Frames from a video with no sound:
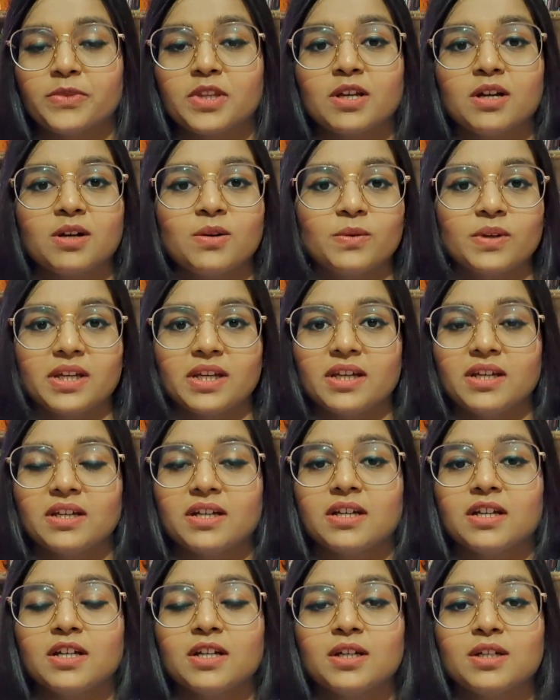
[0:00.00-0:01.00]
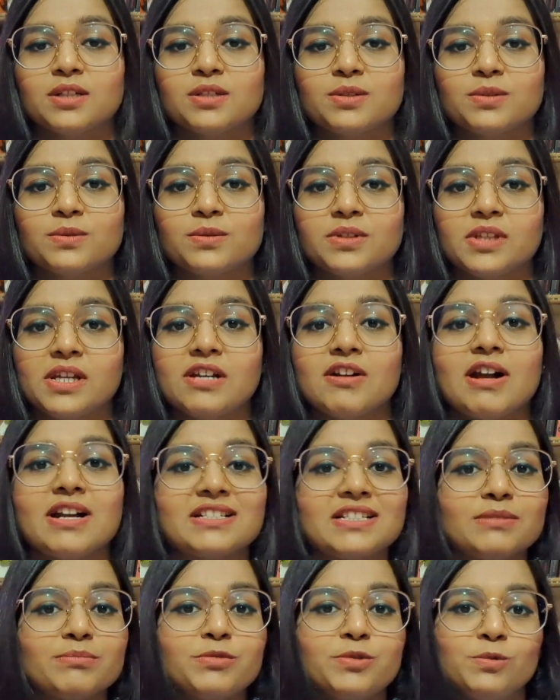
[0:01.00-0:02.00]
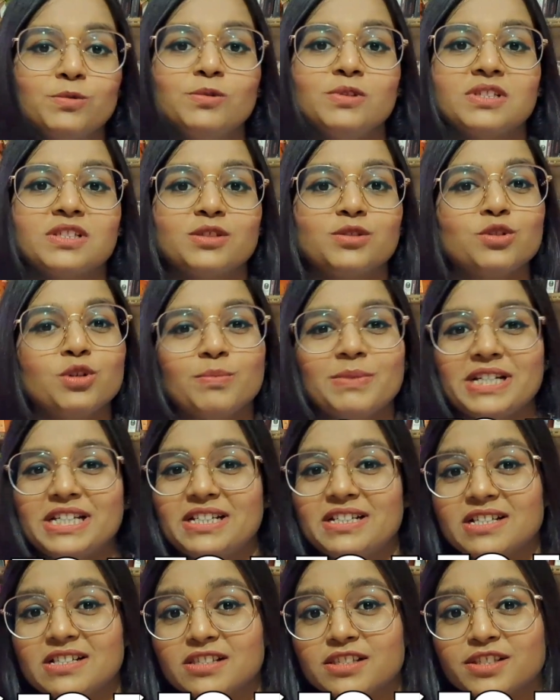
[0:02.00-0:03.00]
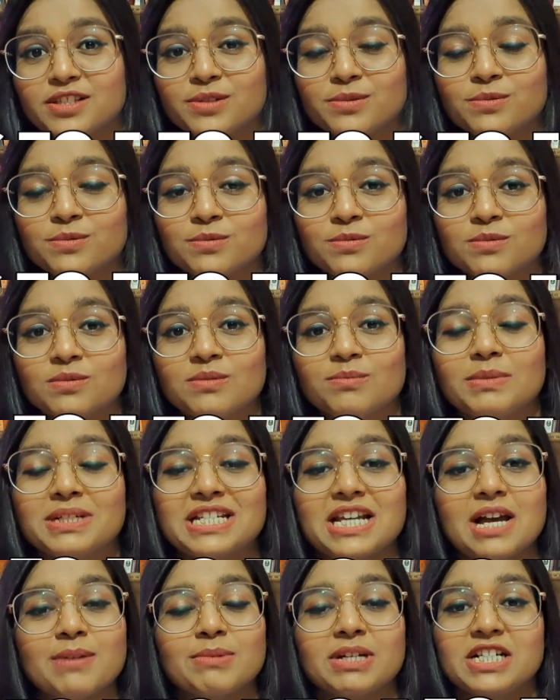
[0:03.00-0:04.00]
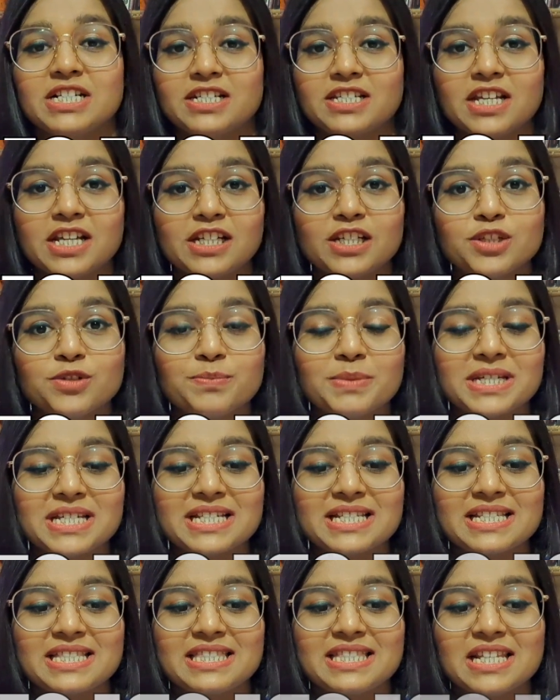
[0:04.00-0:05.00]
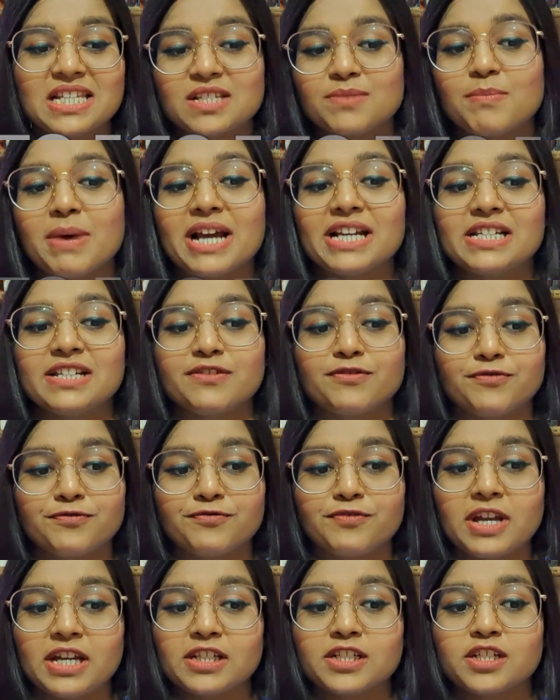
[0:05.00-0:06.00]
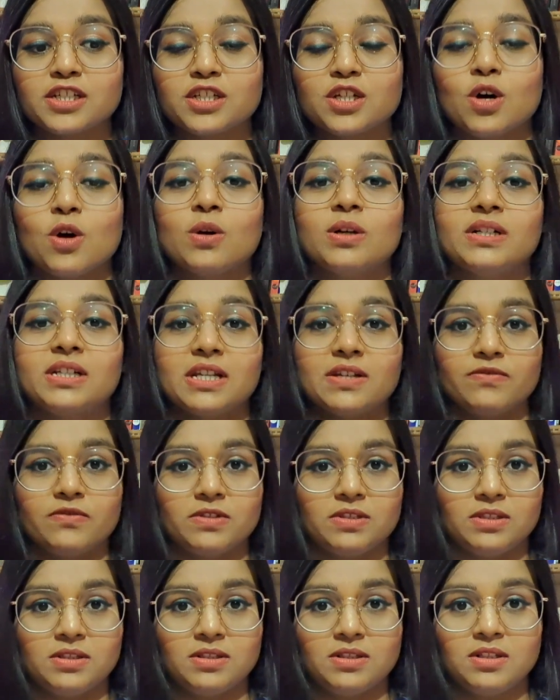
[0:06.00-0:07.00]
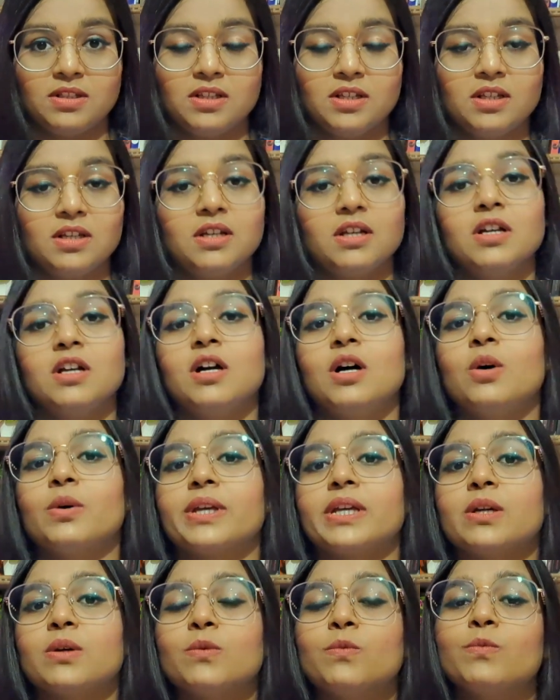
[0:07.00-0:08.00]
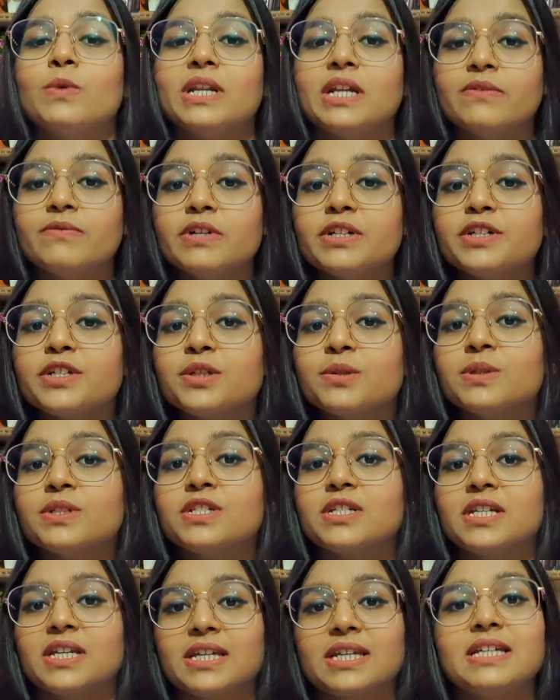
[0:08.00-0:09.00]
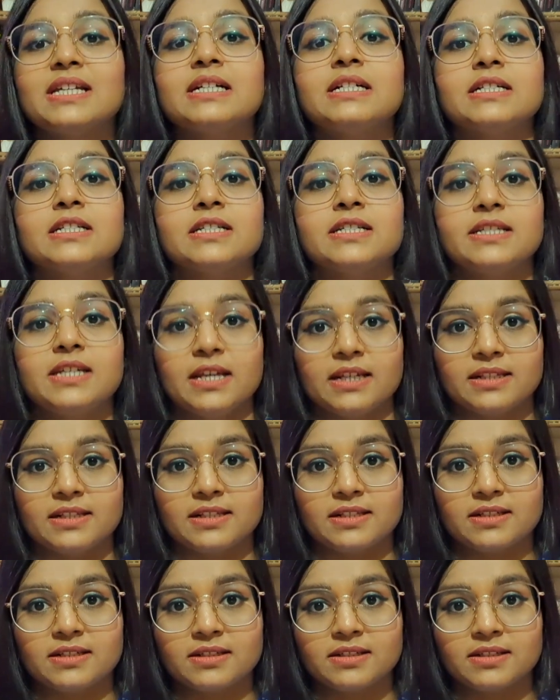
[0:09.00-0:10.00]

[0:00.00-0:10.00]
Okay, so there are some rules nobody tells you, but I'm gonna tell you because this might affect your level. Okay, whenever you are taking a test,